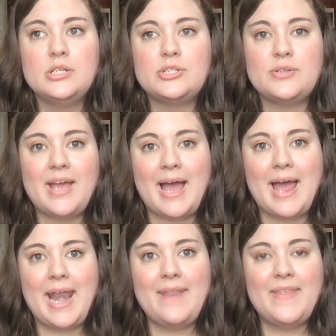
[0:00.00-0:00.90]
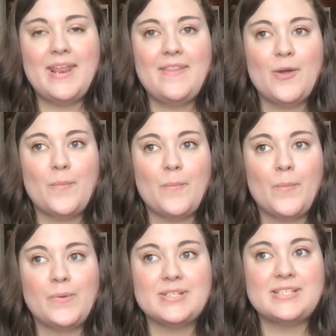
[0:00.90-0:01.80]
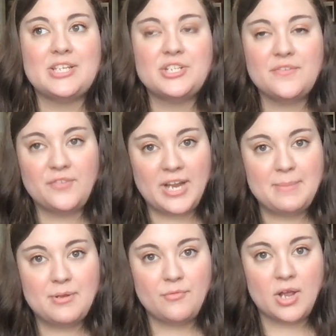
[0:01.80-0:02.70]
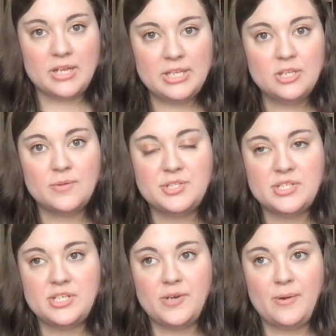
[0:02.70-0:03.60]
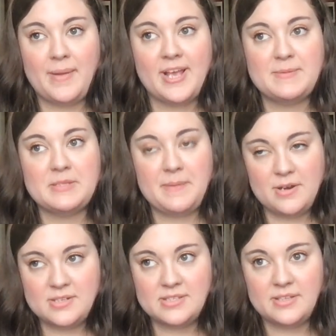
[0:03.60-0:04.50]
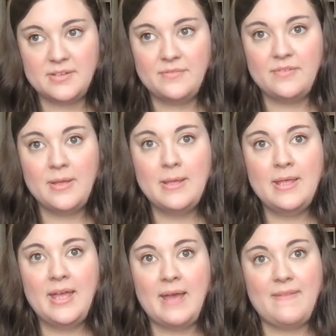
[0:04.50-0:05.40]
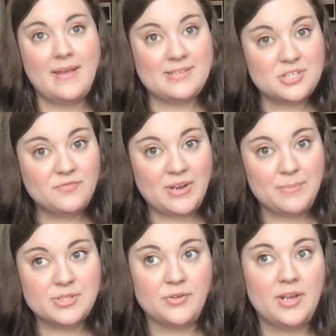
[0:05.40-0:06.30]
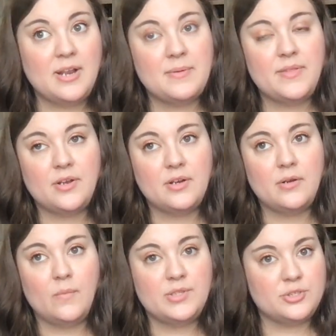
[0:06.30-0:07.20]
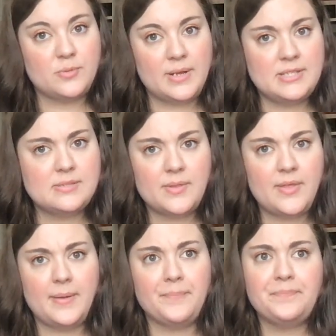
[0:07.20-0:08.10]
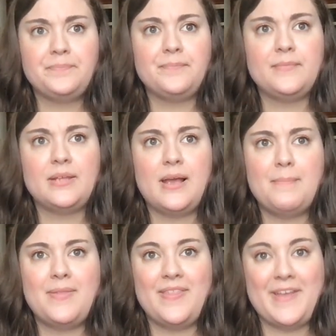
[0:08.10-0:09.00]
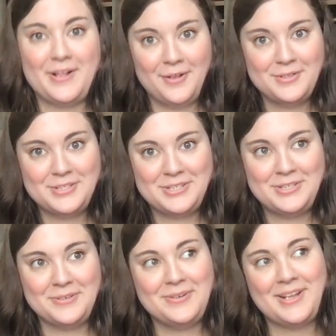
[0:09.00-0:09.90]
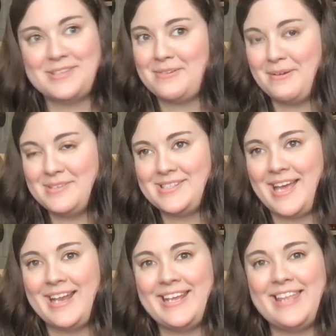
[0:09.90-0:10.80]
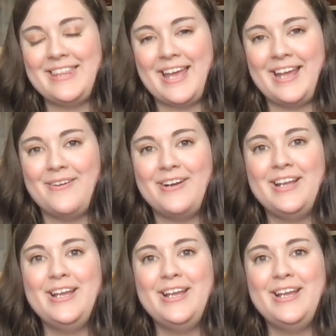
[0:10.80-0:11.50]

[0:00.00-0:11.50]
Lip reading: so yeah, and then there was Stitch and Frame in Rock Hill, which is near where my husband's parents live. And that Stitch and Frame was great. I went there once or twice with him, but then they closed too, and so I was sad. And now,